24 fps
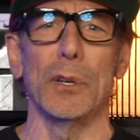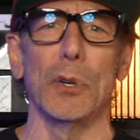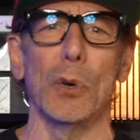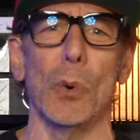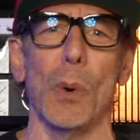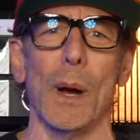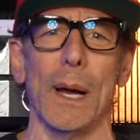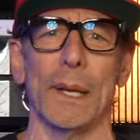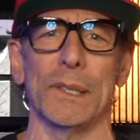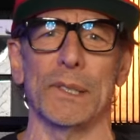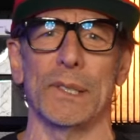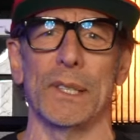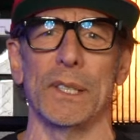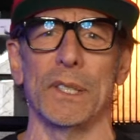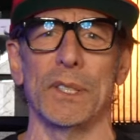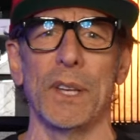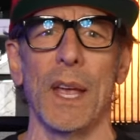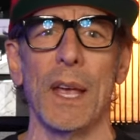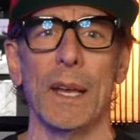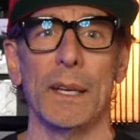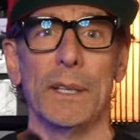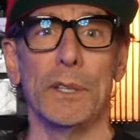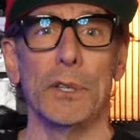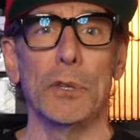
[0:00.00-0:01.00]
nuances
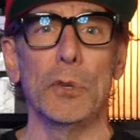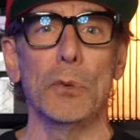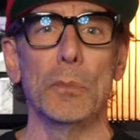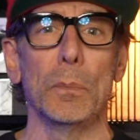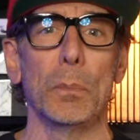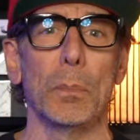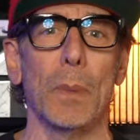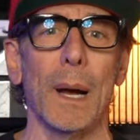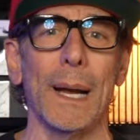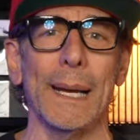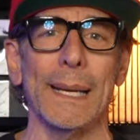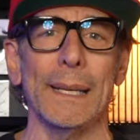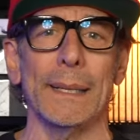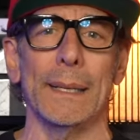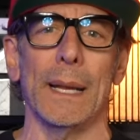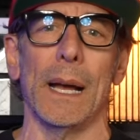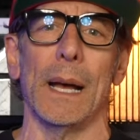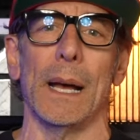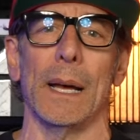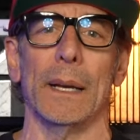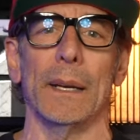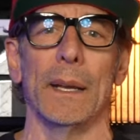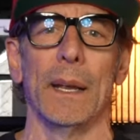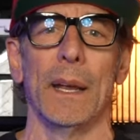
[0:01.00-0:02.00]
you might
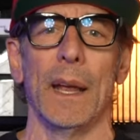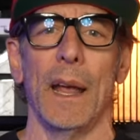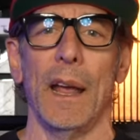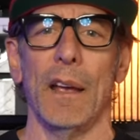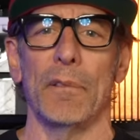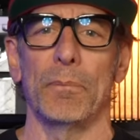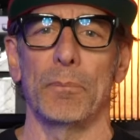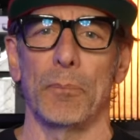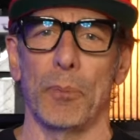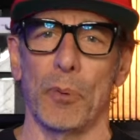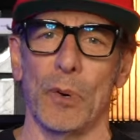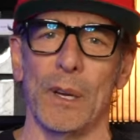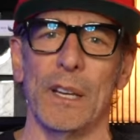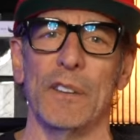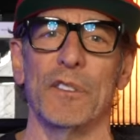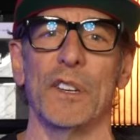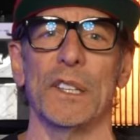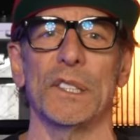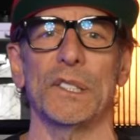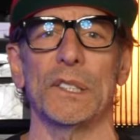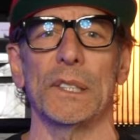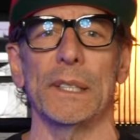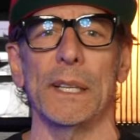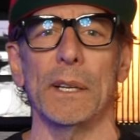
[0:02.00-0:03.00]
not have
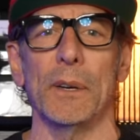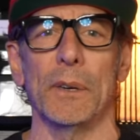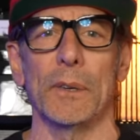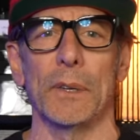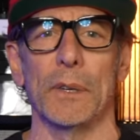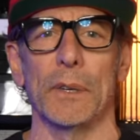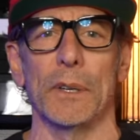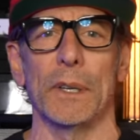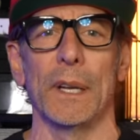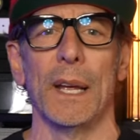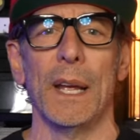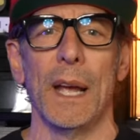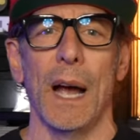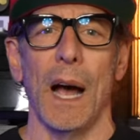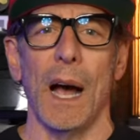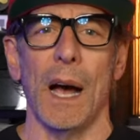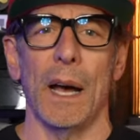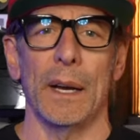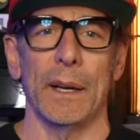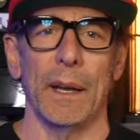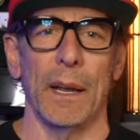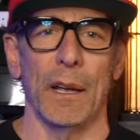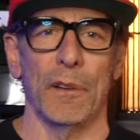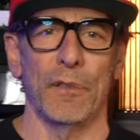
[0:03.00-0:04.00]
previously heard
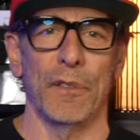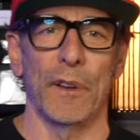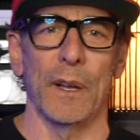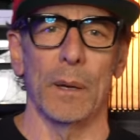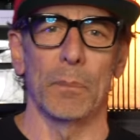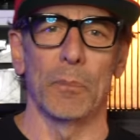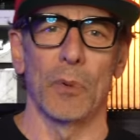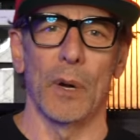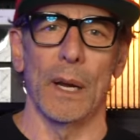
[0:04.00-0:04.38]
on FM